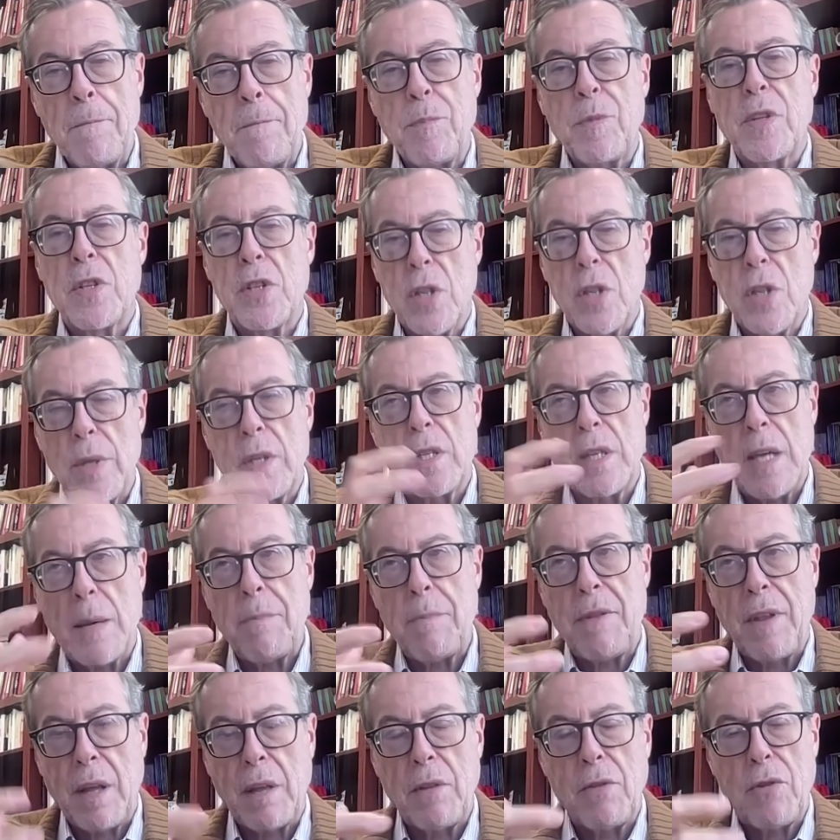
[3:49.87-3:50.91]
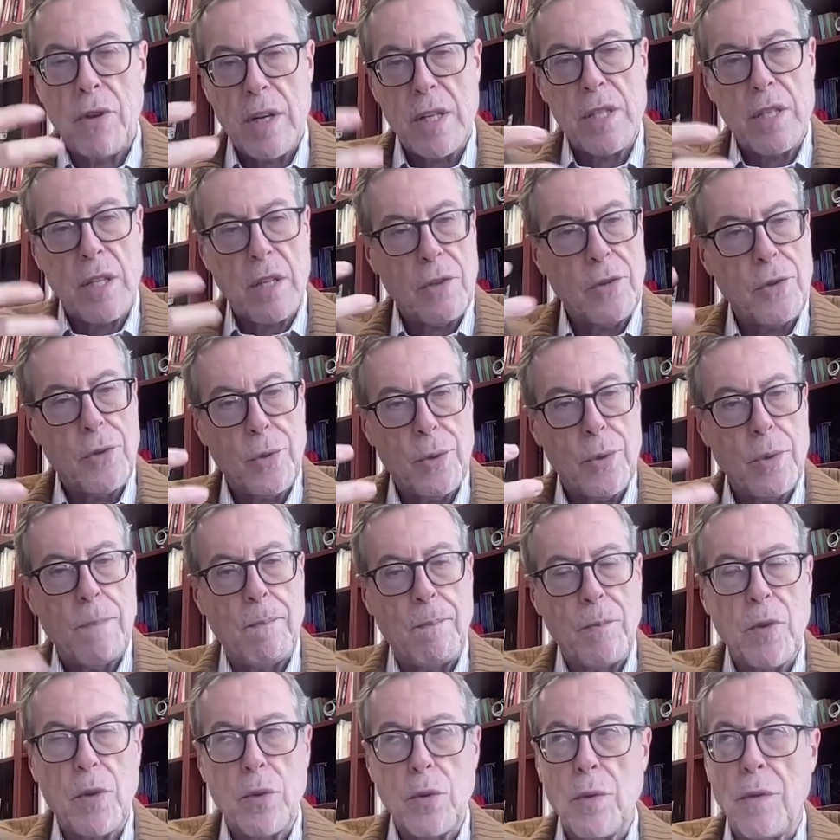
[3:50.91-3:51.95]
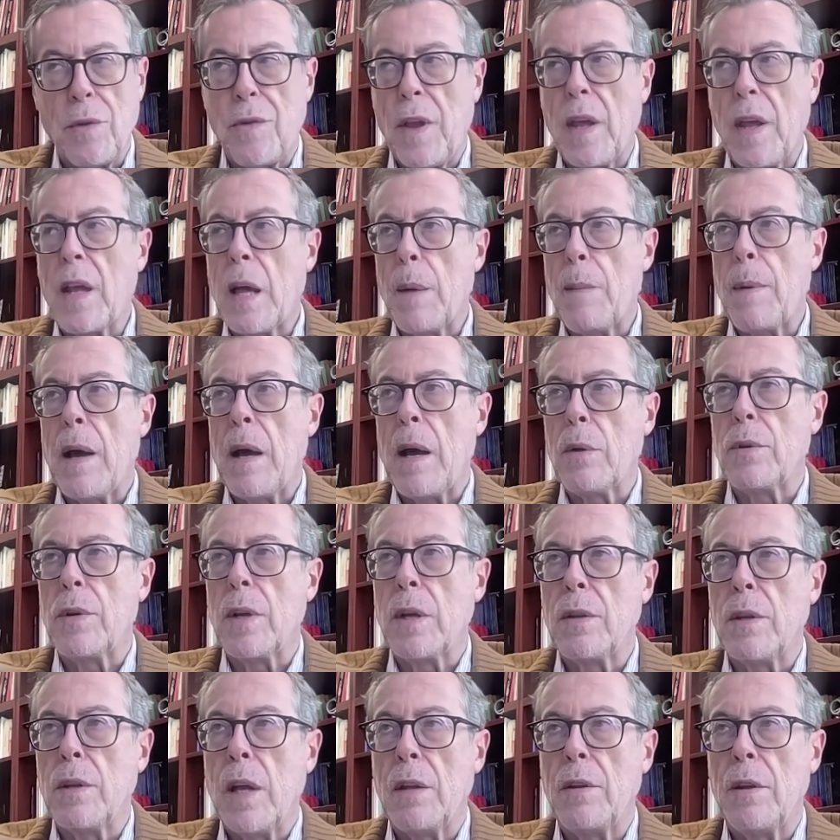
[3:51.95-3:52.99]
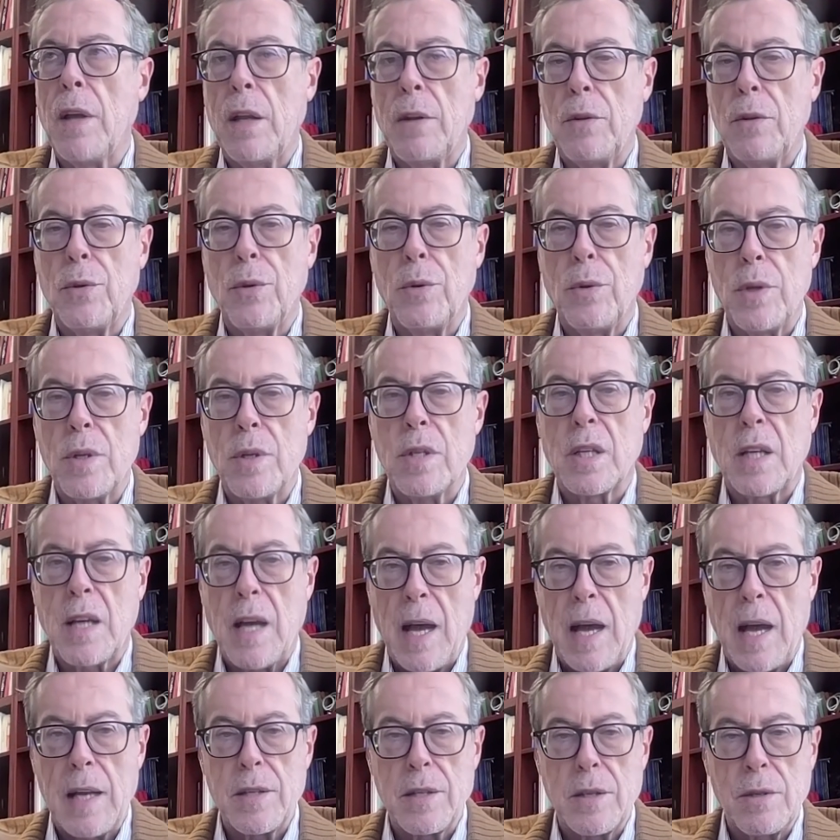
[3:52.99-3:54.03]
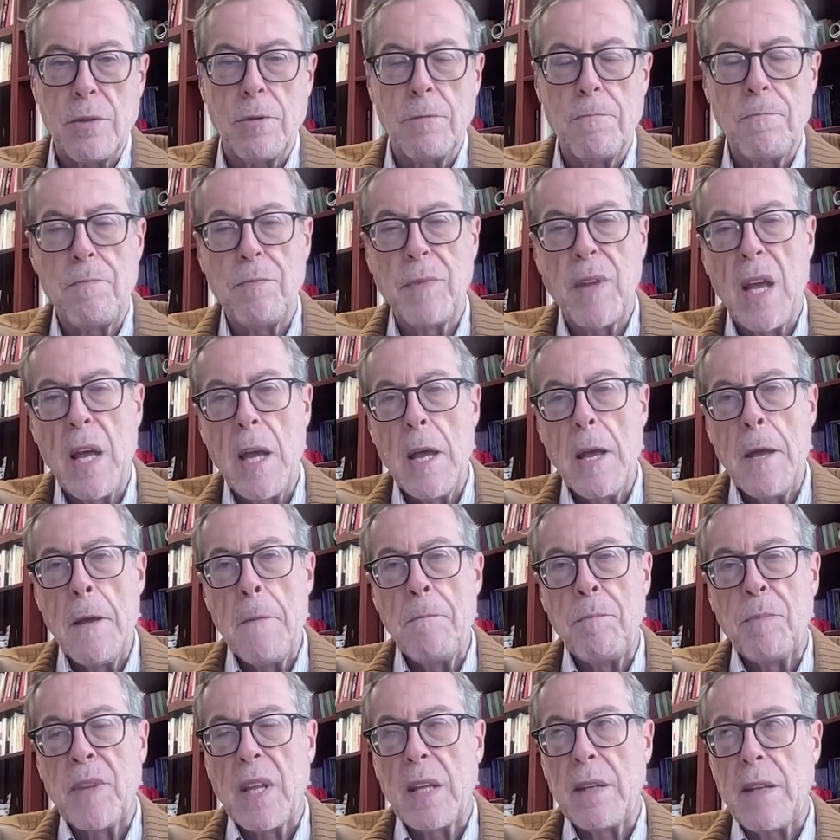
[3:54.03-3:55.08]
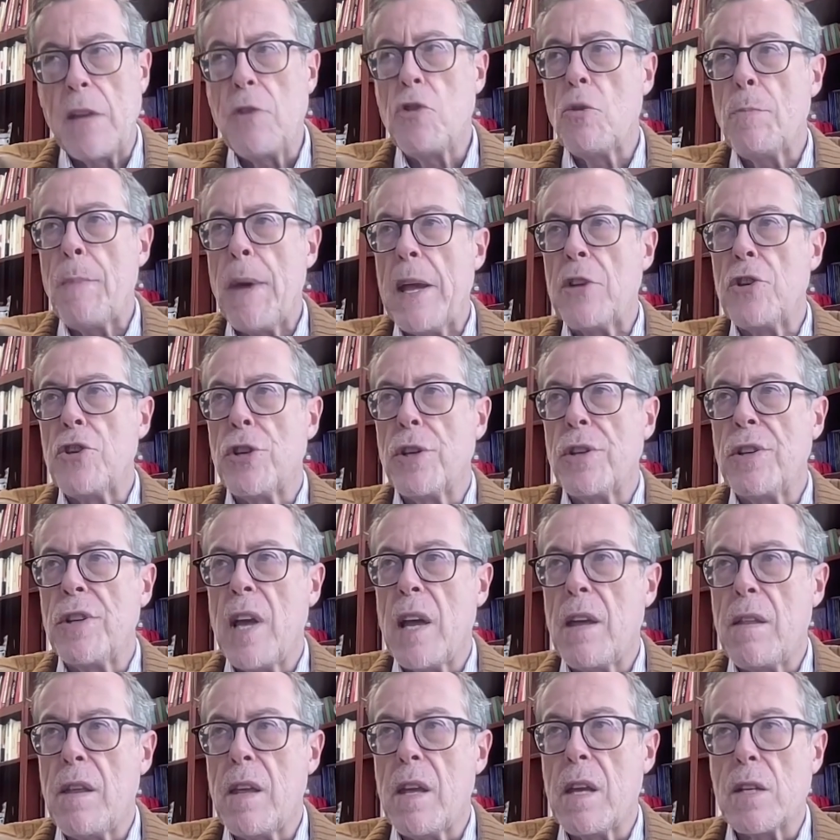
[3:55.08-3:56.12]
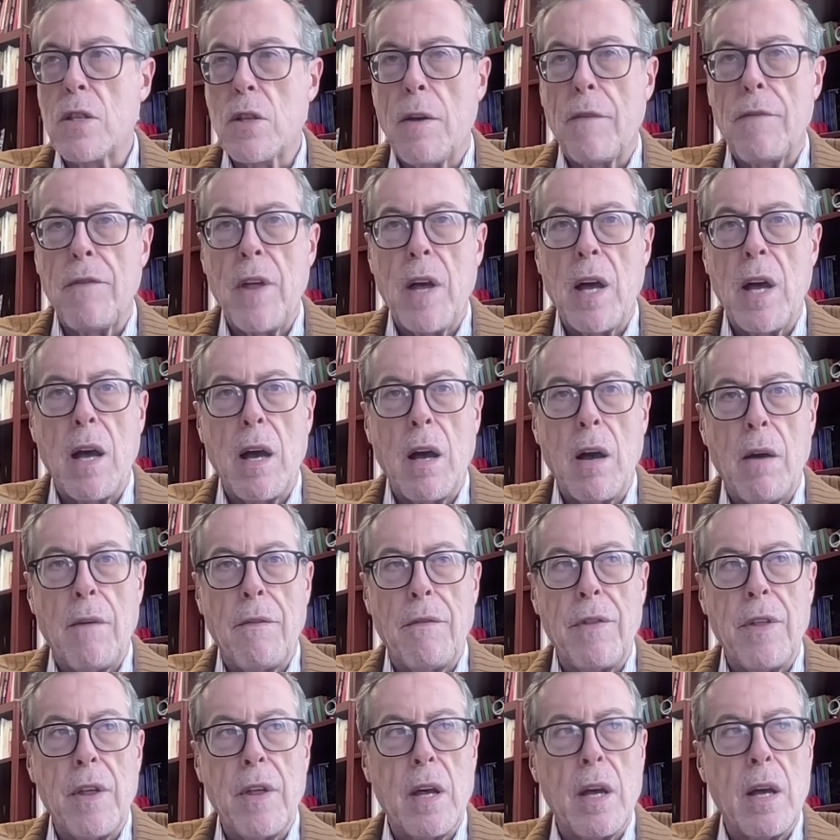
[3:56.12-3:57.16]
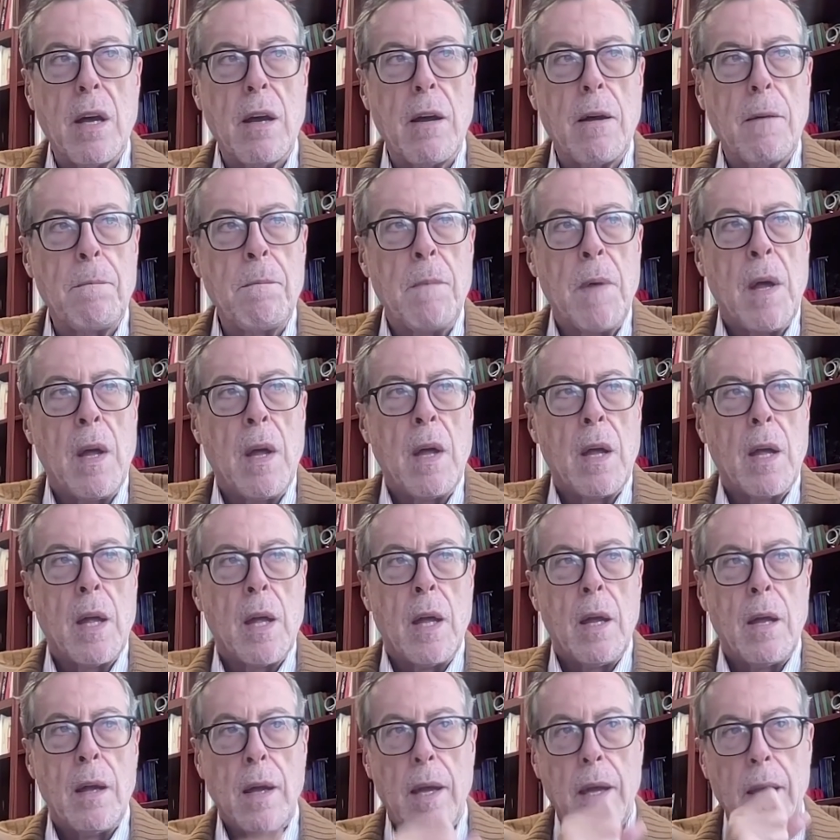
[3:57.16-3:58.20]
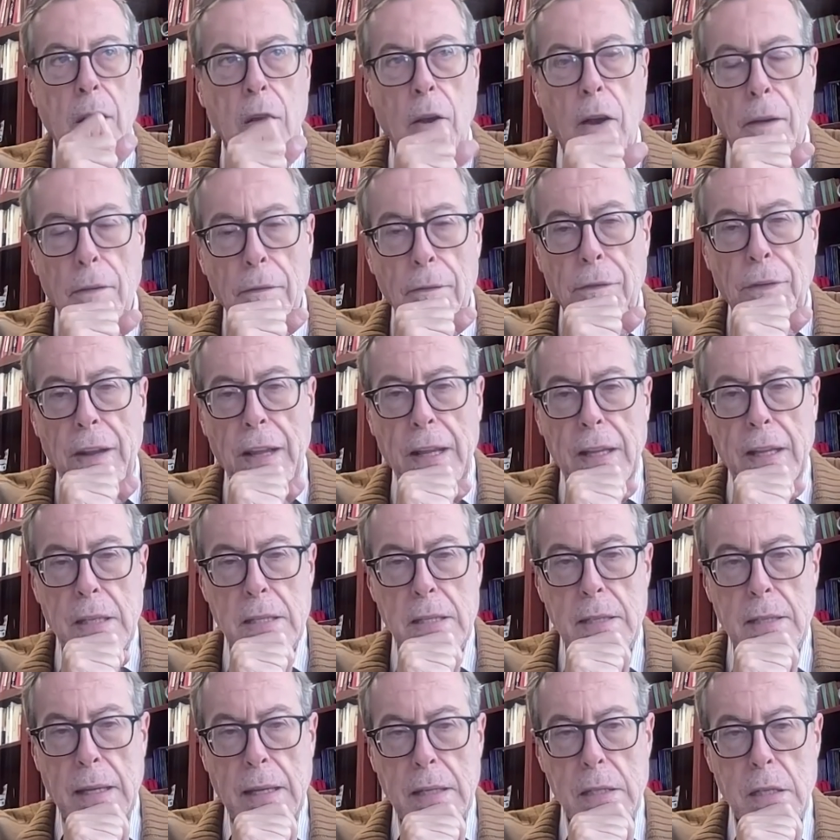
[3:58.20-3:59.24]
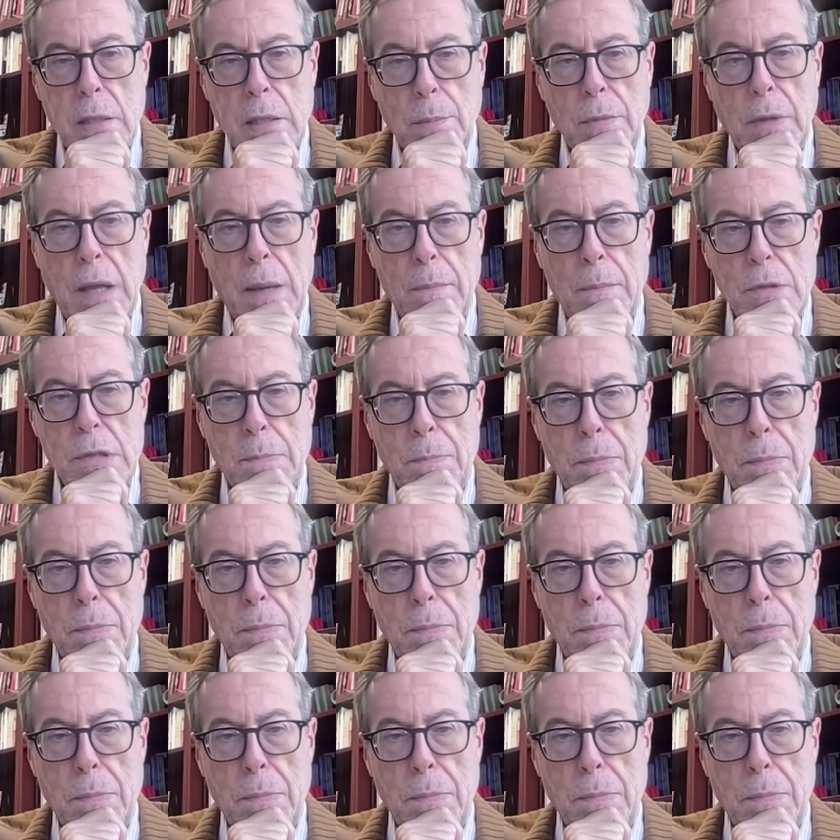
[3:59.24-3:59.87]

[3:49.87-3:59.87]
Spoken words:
So it's something interesting to think about and to discuss. No? Then you mentioned the ideas of the conflicts that sometimes